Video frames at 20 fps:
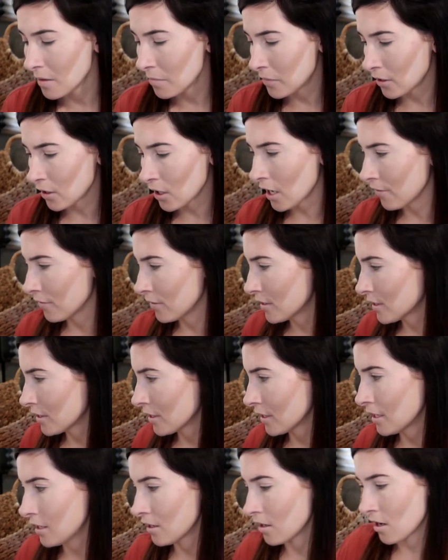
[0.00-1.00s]
but
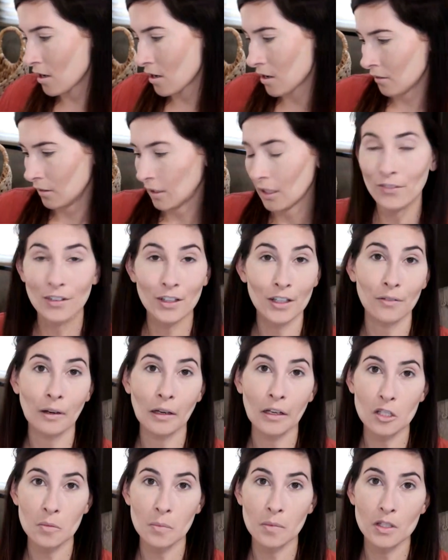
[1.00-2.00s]
obviously our living
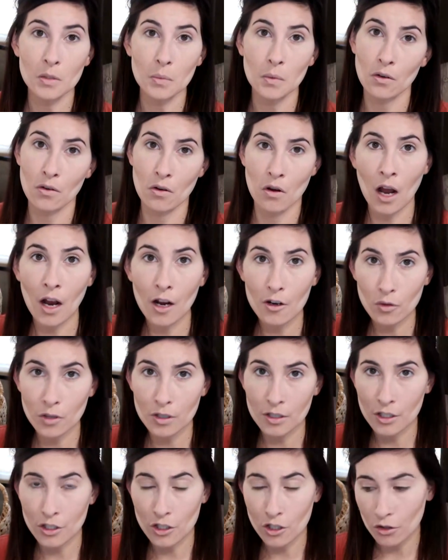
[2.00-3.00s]
arrangements, we are not
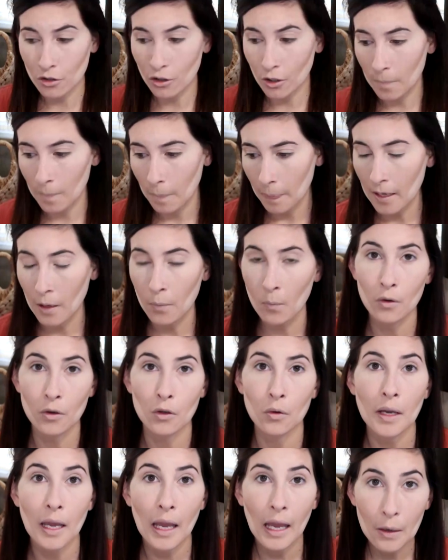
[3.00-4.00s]
traditional, and we're
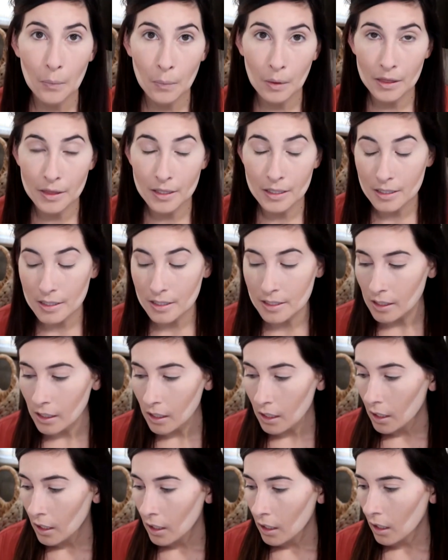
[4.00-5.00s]
okay with this.
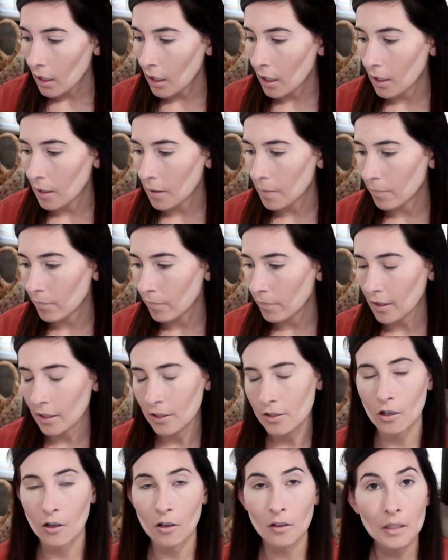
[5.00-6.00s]

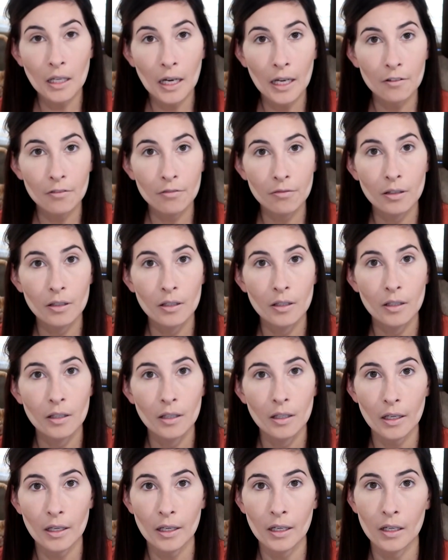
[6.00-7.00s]
It's our life,
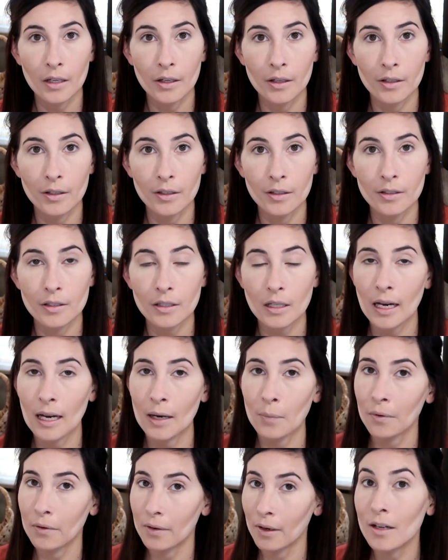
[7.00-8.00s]
and I
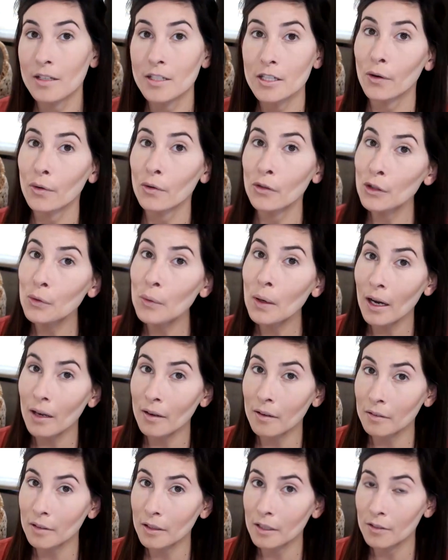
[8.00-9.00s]
will not tell you how
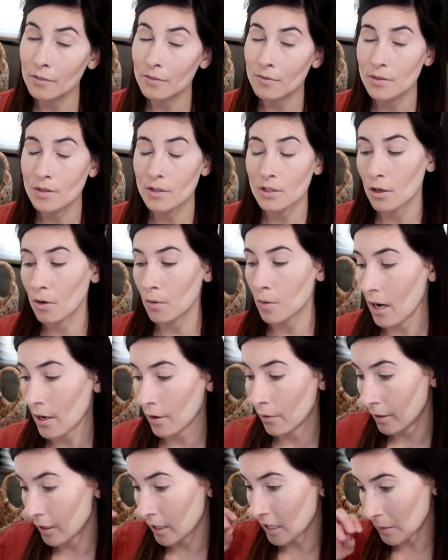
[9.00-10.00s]
to live, so I
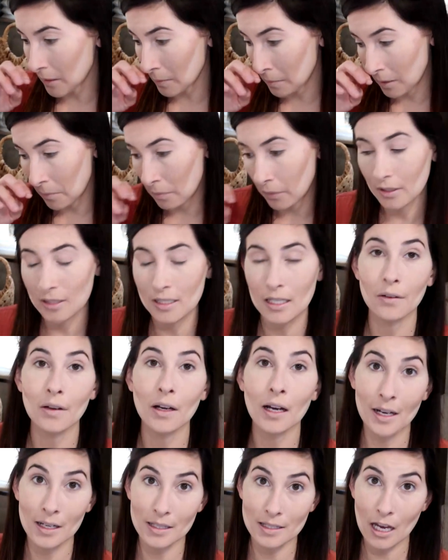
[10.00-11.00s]
don't expect people to tell
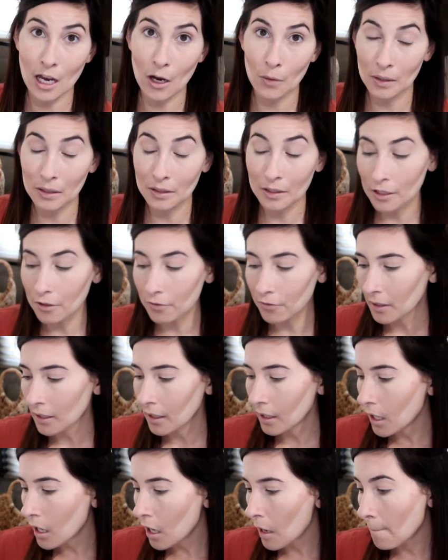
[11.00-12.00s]
us how we live.
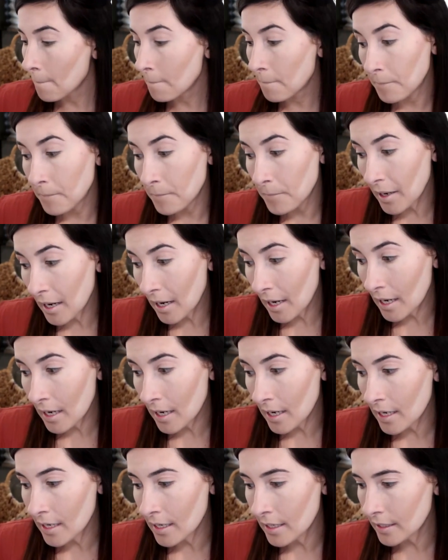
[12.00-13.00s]

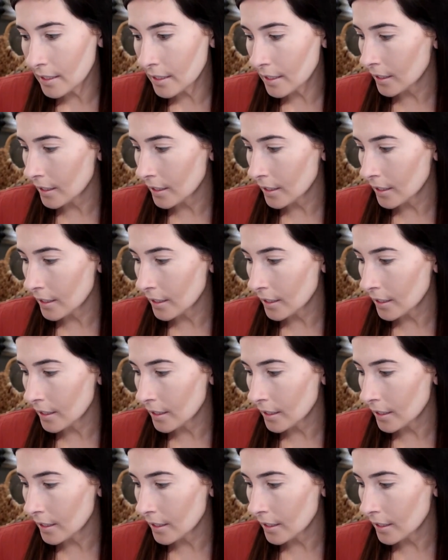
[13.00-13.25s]
But